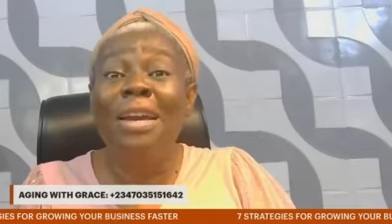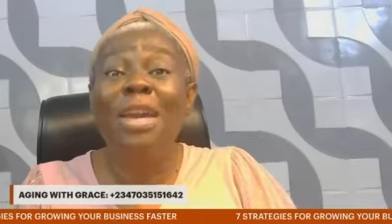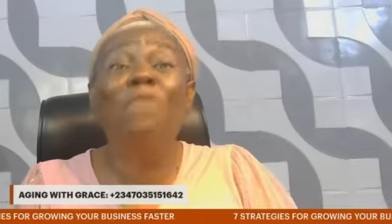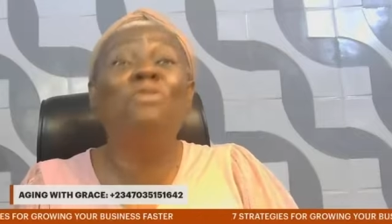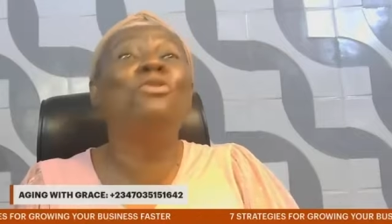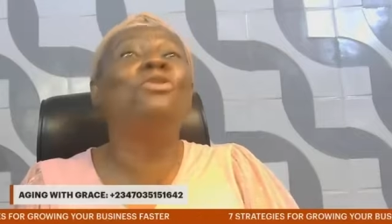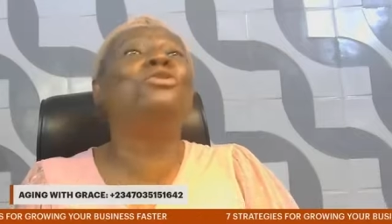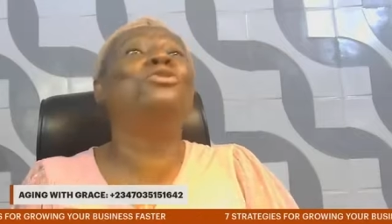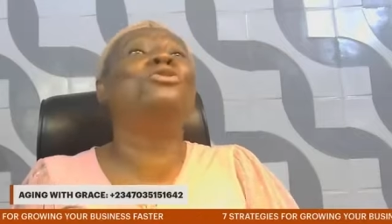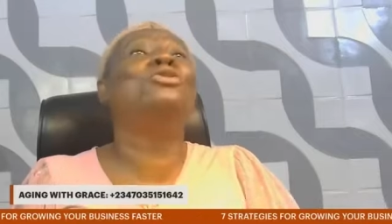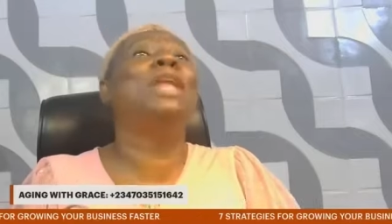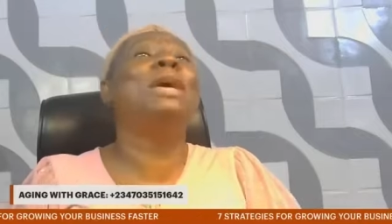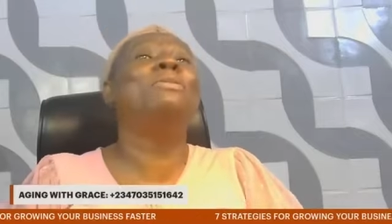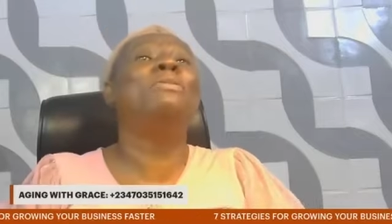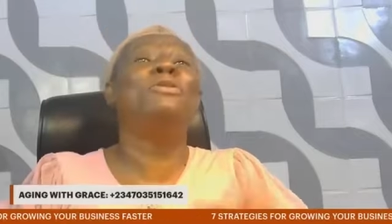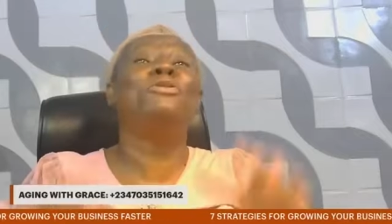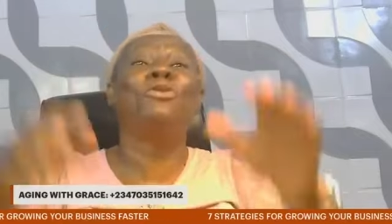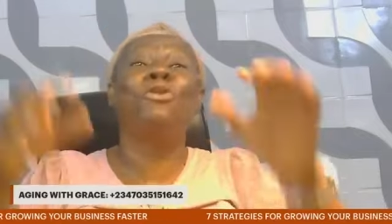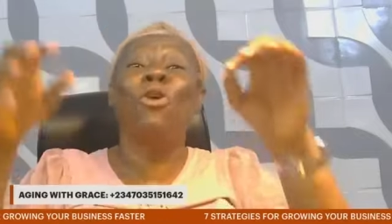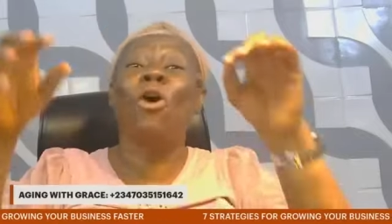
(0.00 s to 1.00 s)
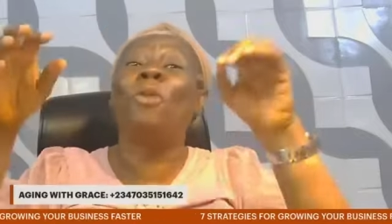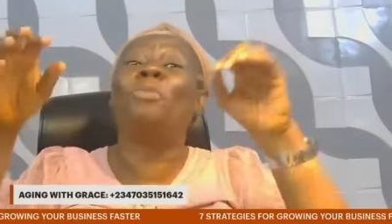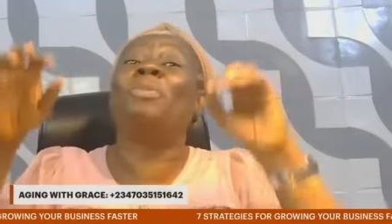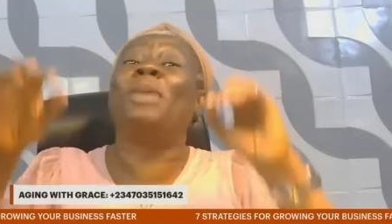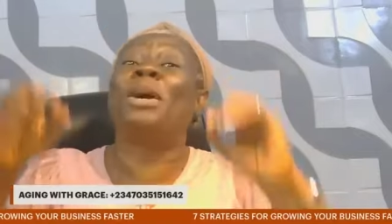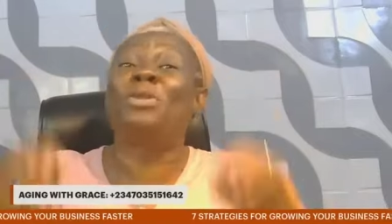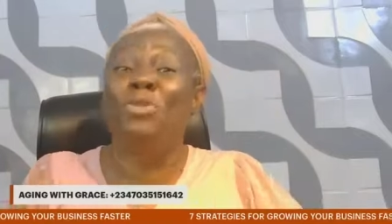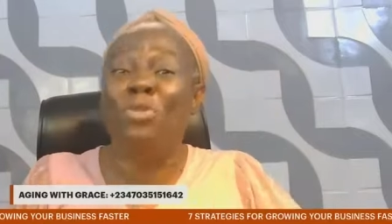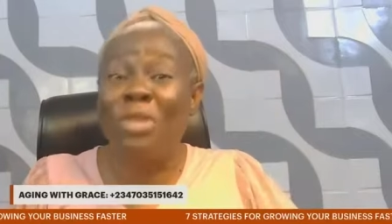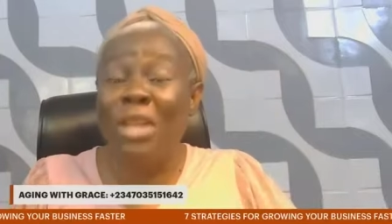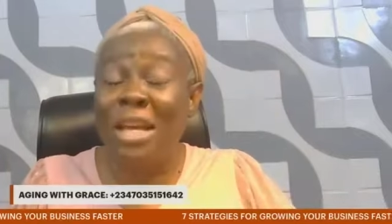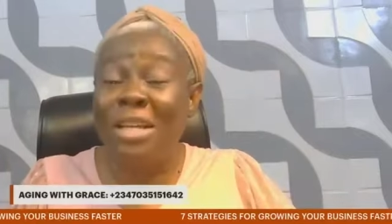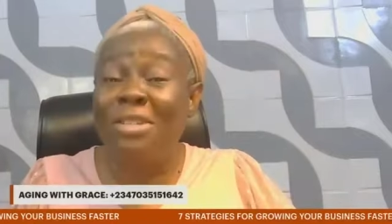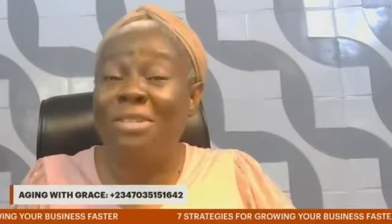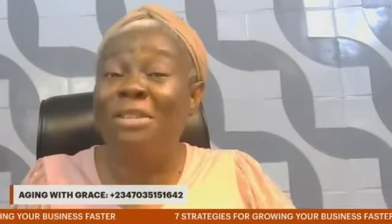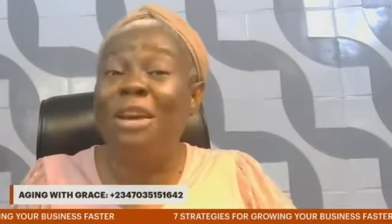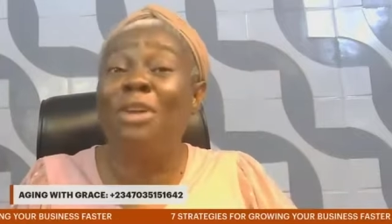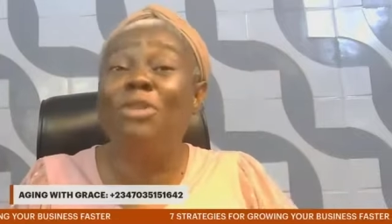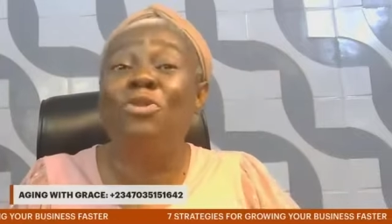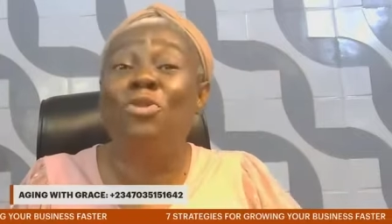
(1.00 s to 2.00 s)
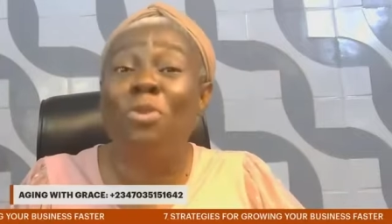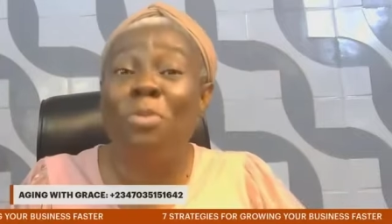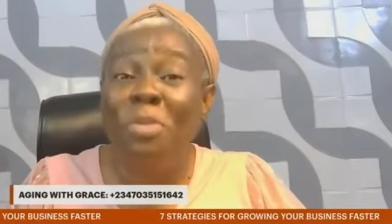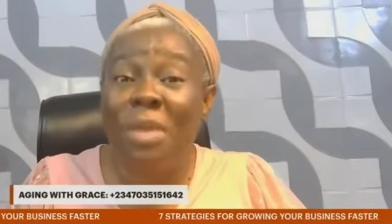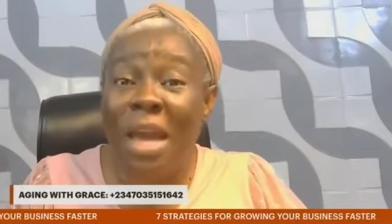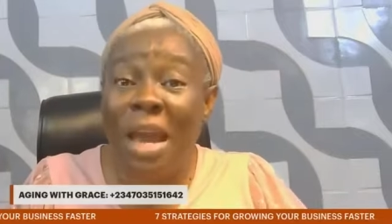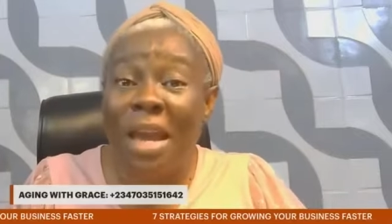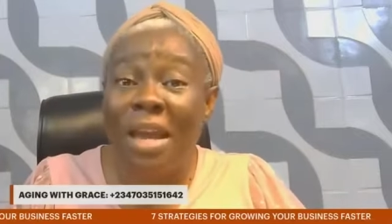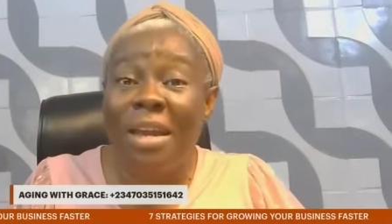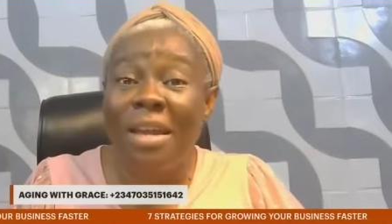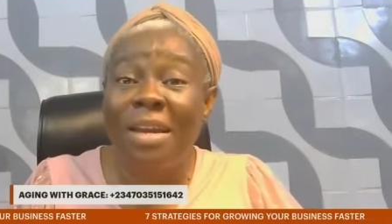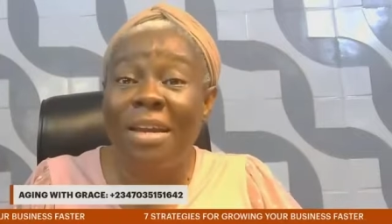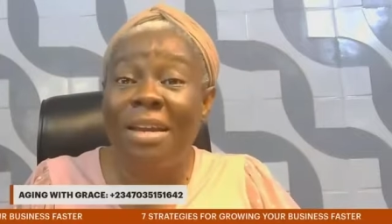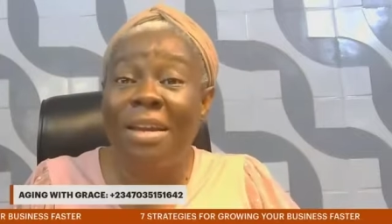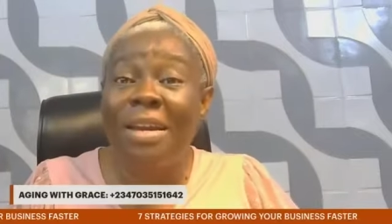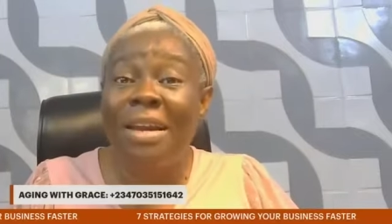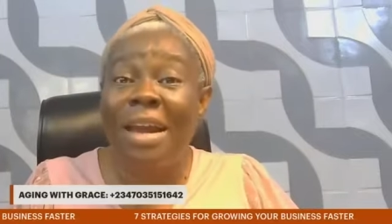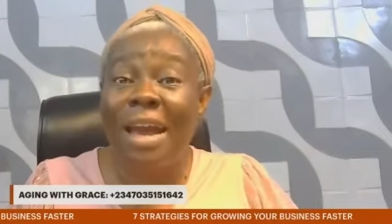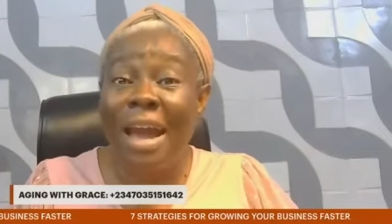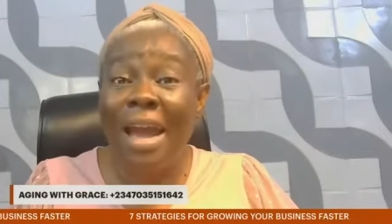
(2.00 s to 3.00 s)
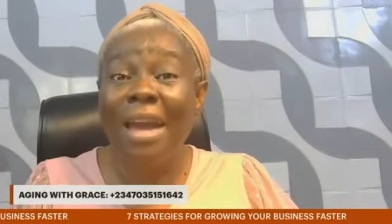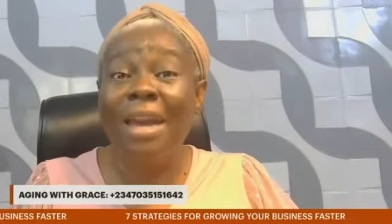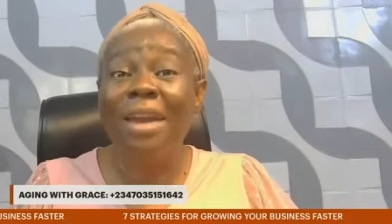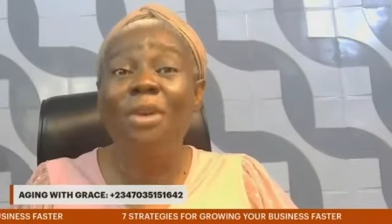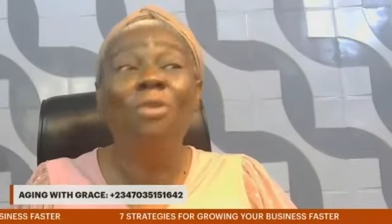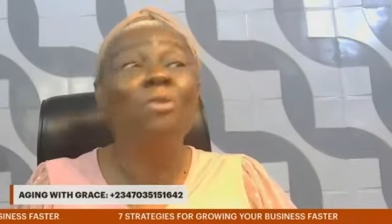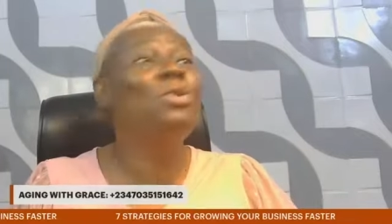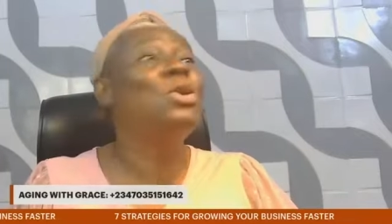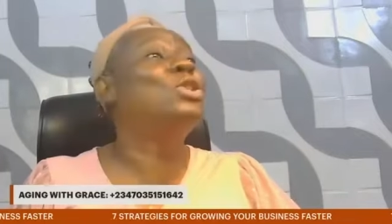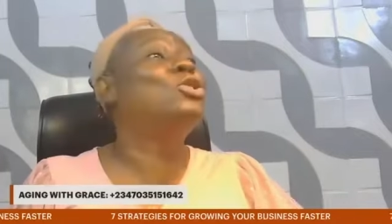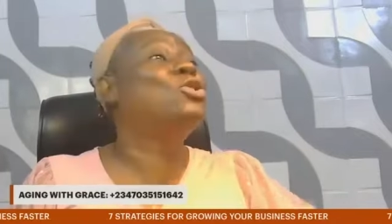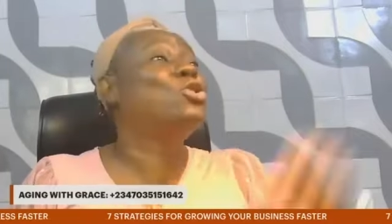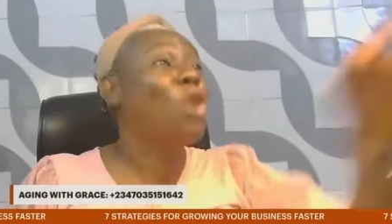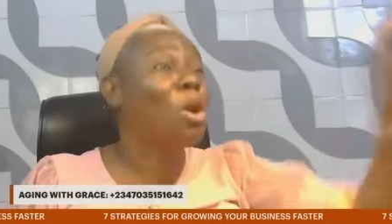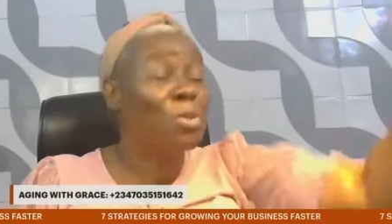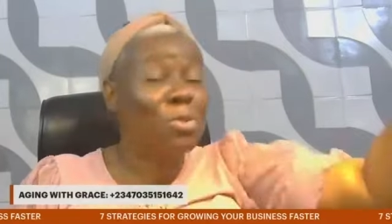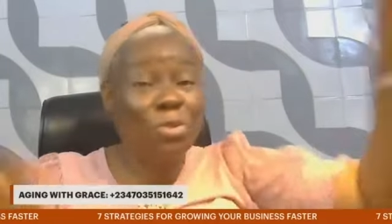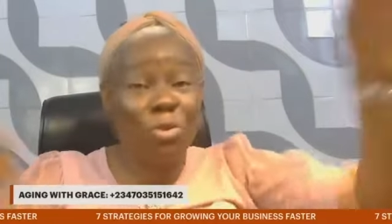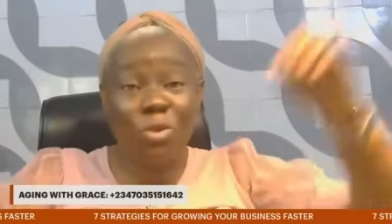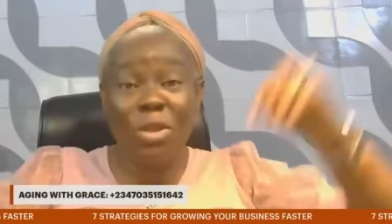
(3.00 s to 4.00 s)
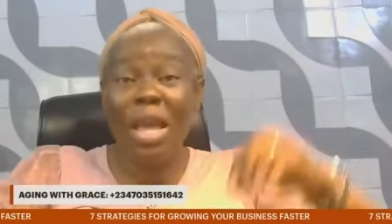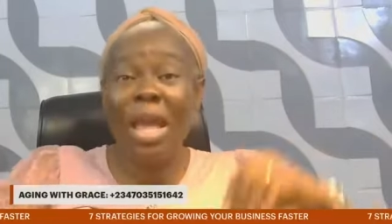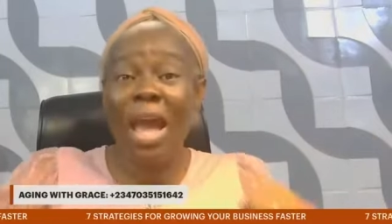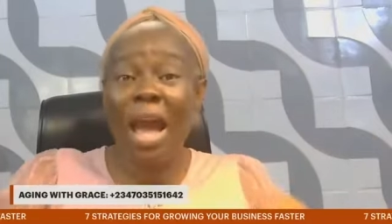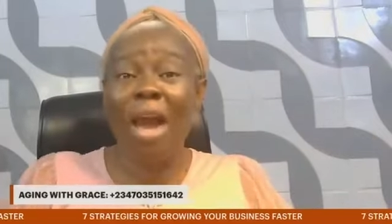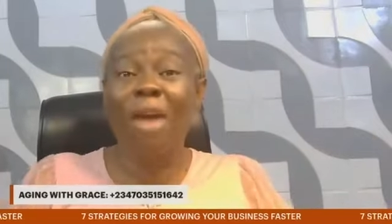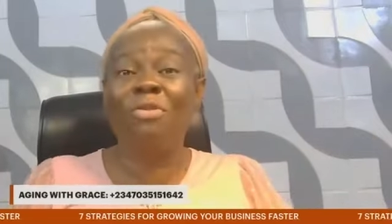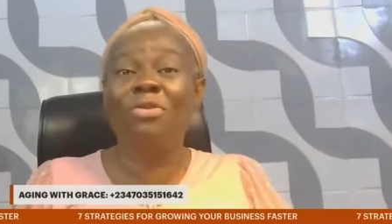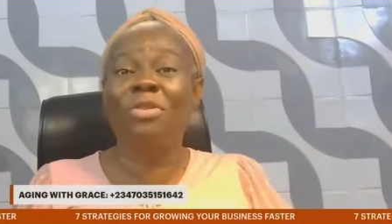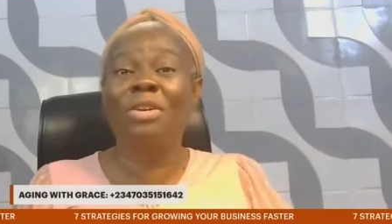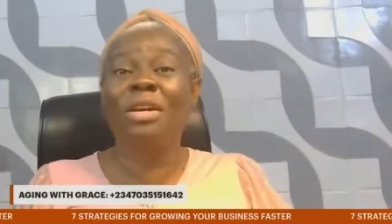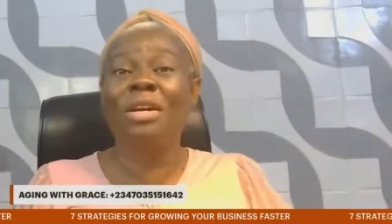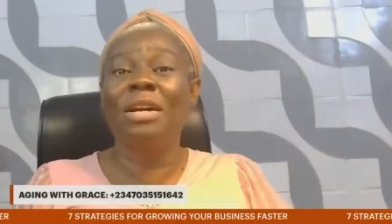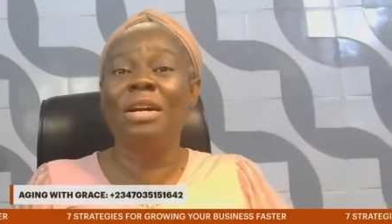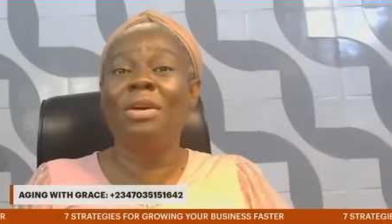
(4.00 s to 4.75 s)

Even let me even come down to Nigeria, Jumia. Eh? Which shops do they have?